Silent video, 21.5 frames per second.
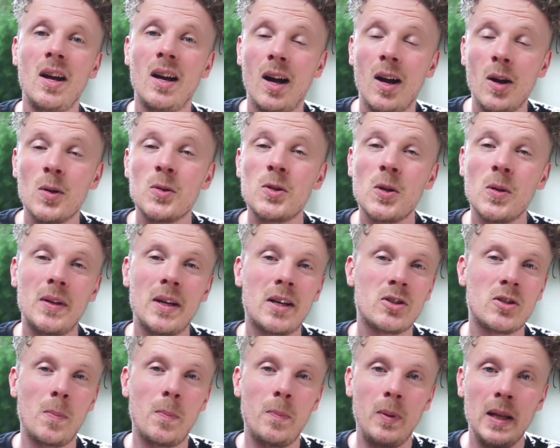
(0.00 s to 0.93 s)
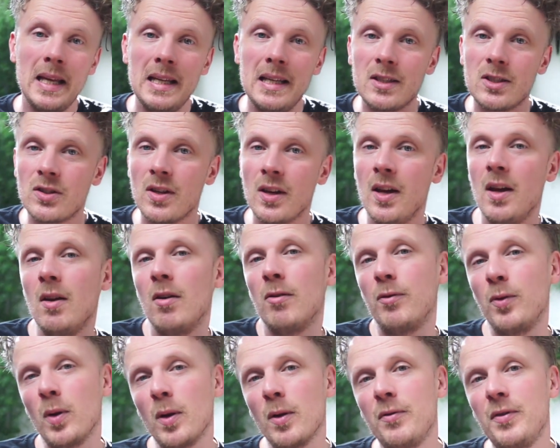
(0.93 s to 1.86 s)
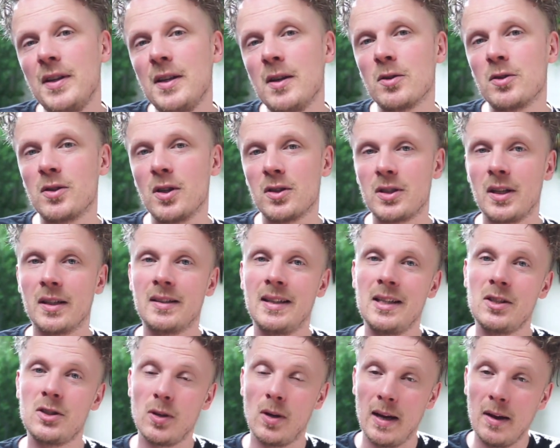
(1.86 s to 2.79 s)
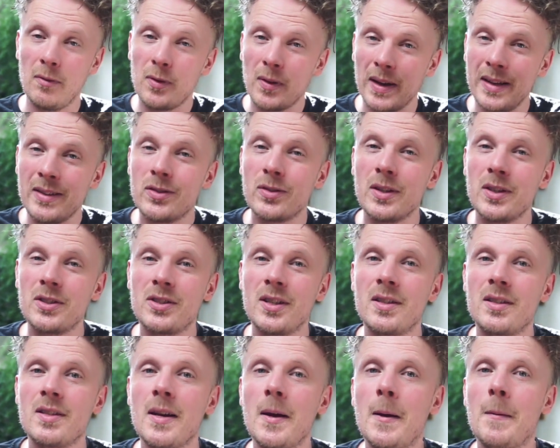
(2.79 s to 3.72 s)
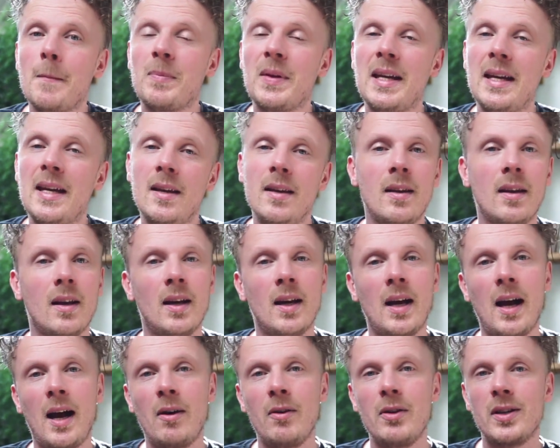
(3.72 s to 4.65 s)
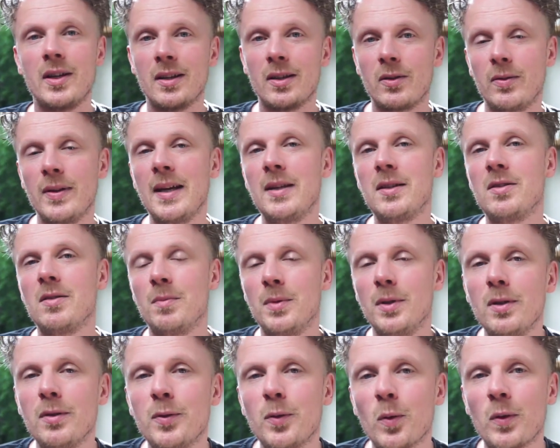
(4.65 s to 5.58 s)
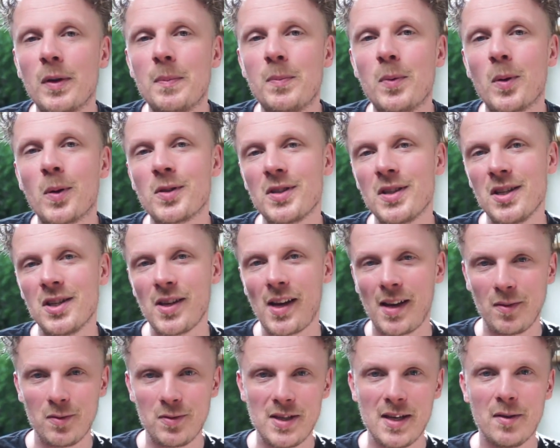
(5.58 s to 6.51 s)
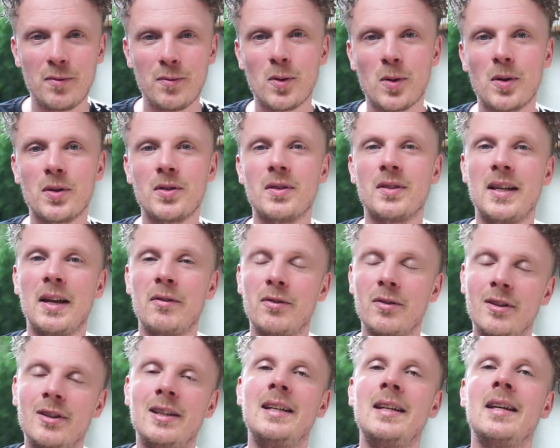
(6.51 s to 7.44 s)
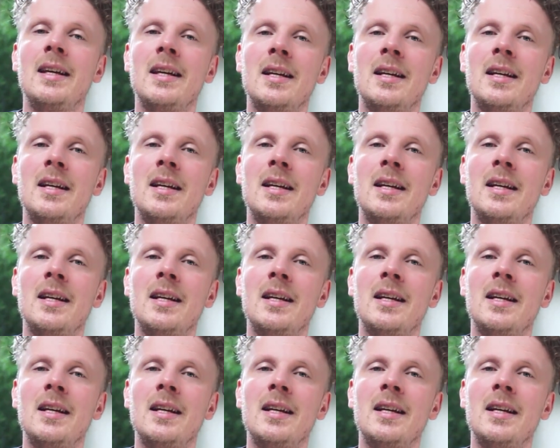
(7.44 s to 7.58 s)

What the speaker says: Also, there's a playlist full of videos just like this. So if you're interested in how you can create beautiful reports inside of GA4, definitely